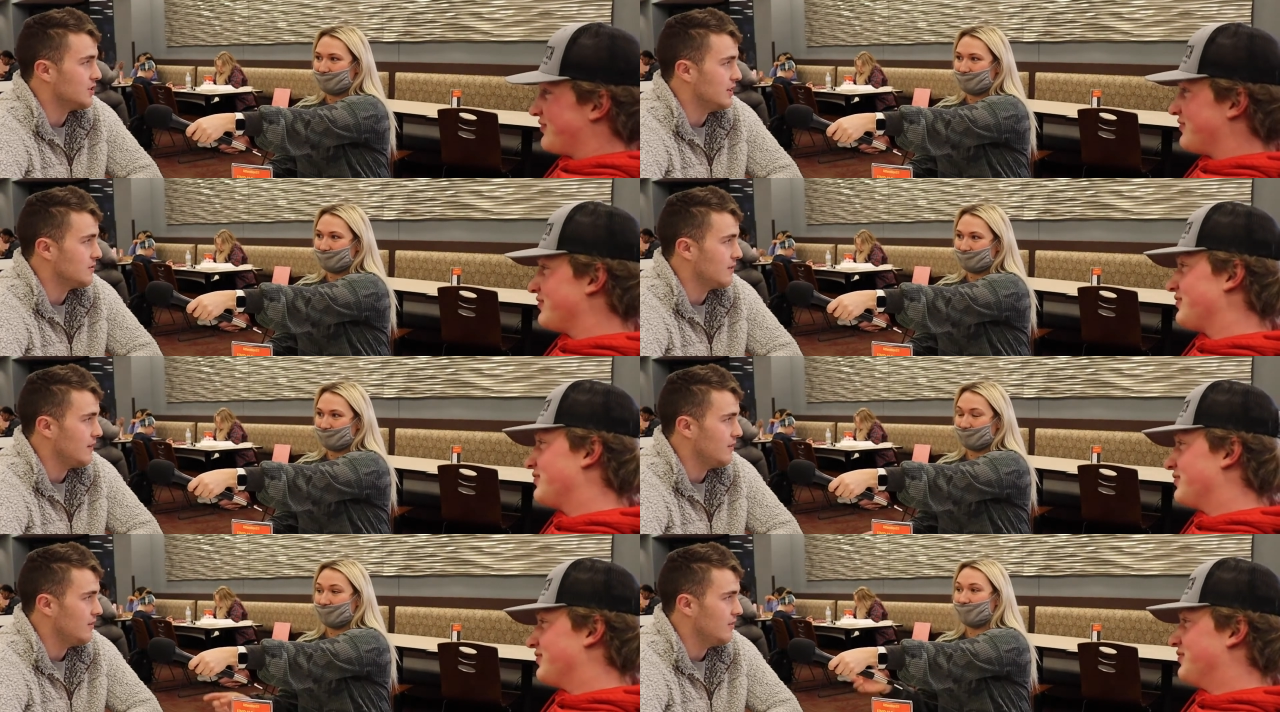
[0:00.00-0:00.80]
Speaker 1: the Chiefs will have to
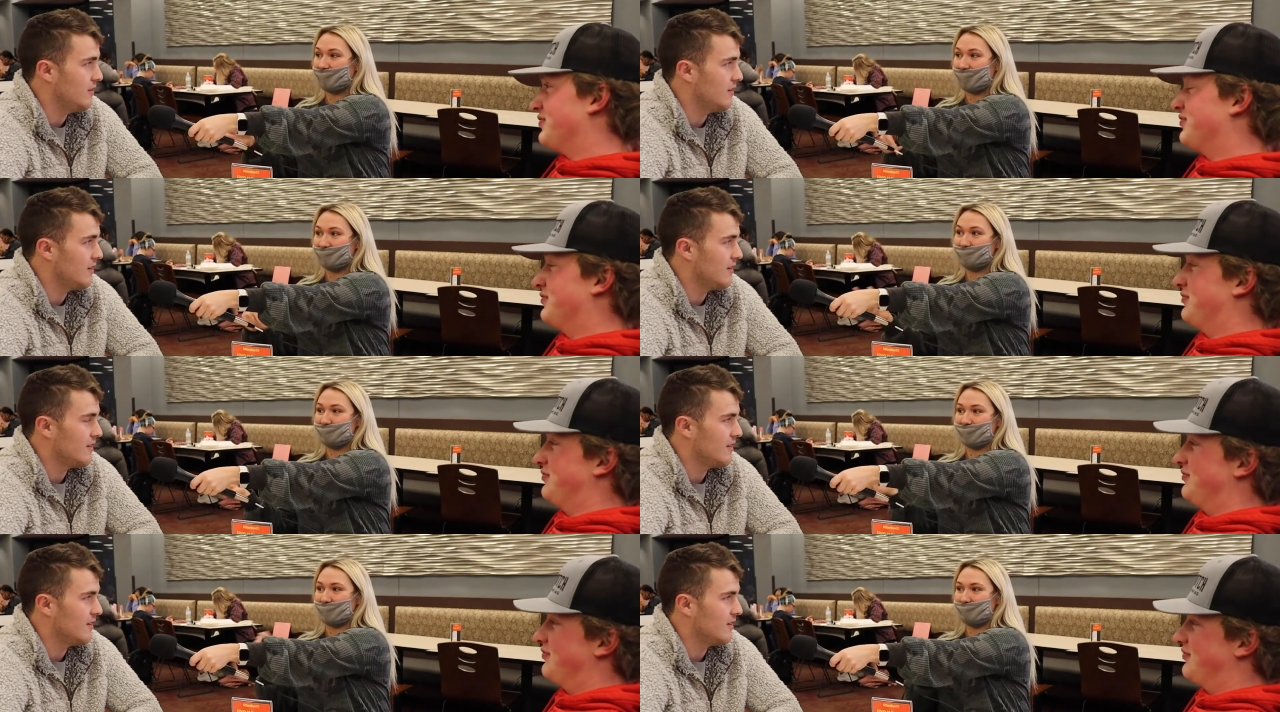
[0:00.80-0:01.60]
do? Yeah, to
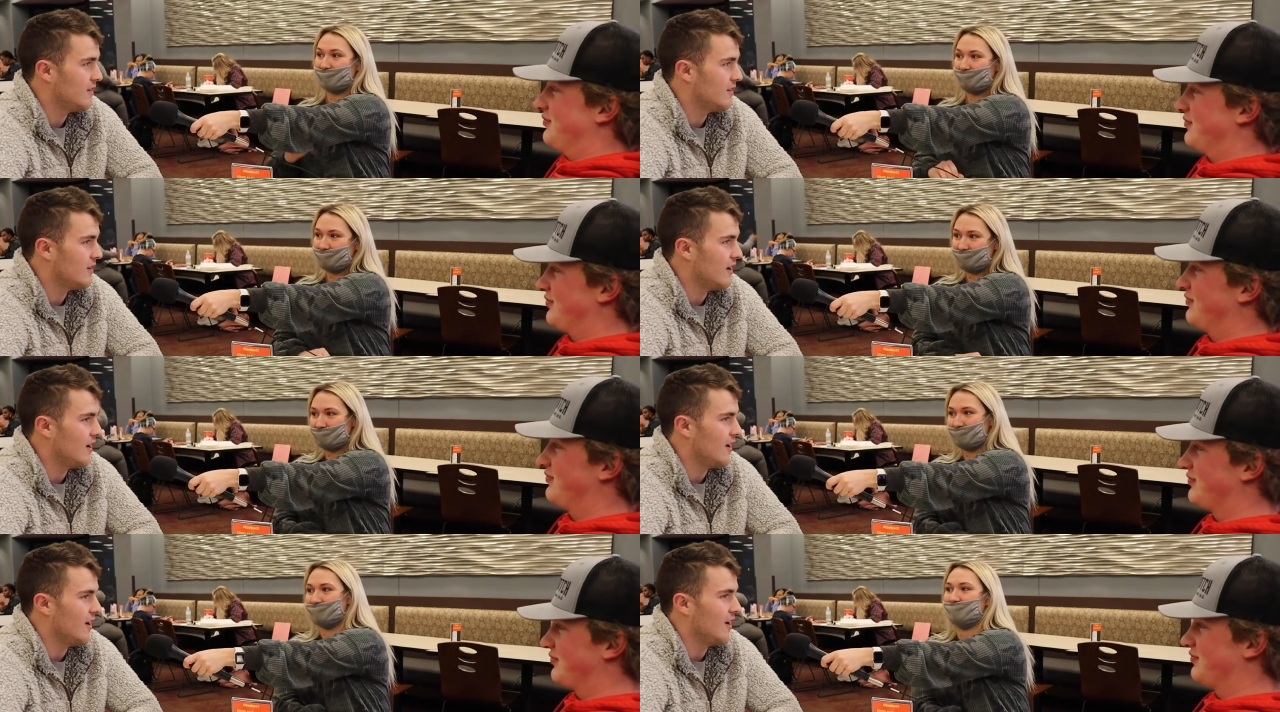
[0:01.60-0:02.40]
win.
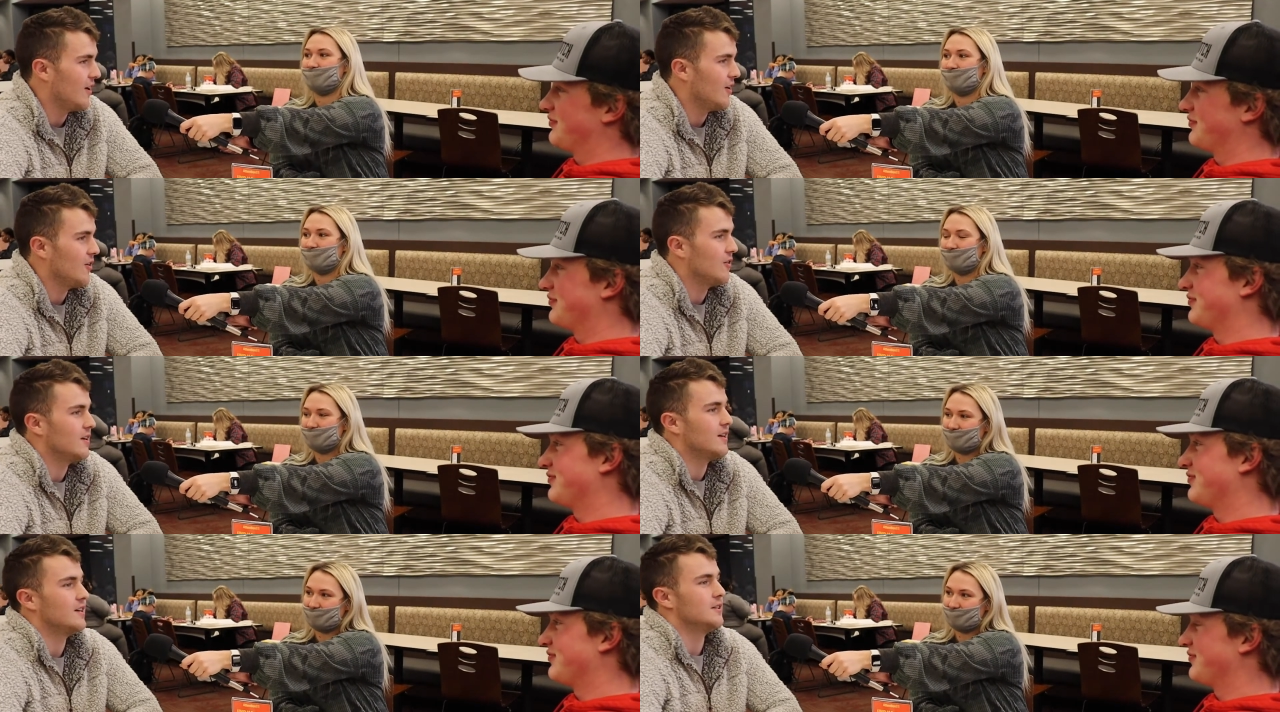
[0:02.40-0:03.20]

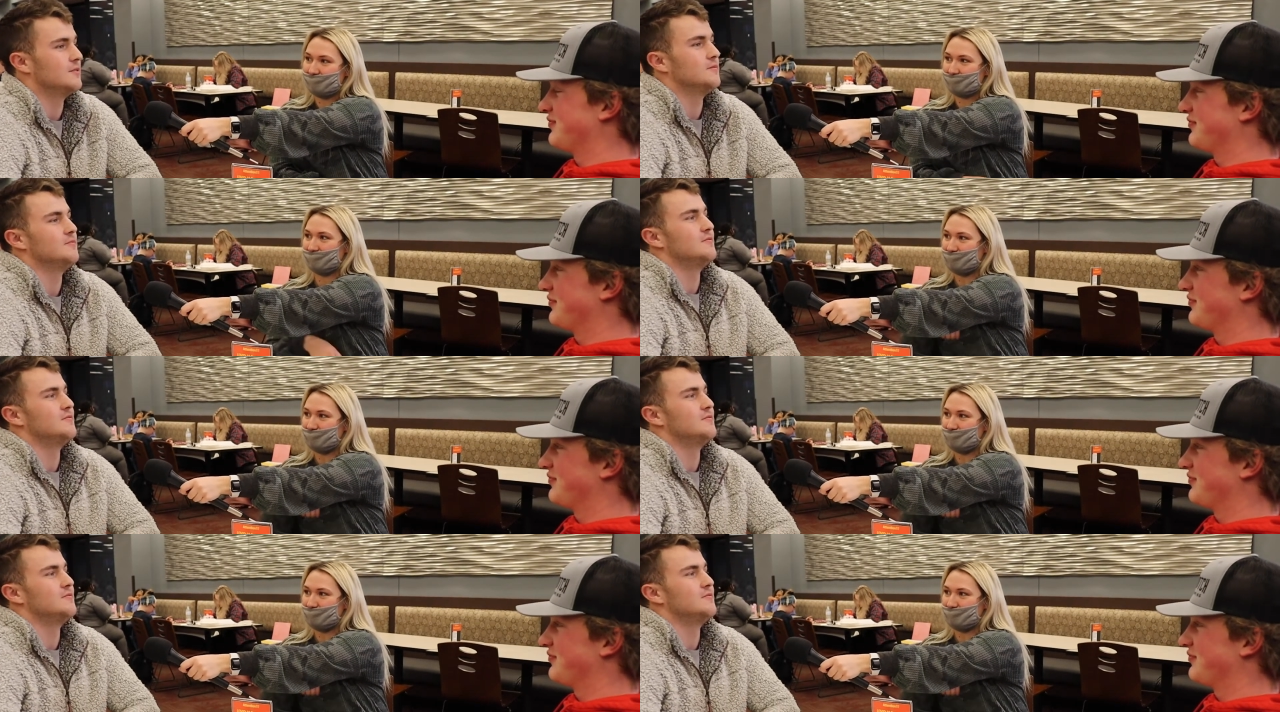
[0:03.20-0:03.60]
Oh, um,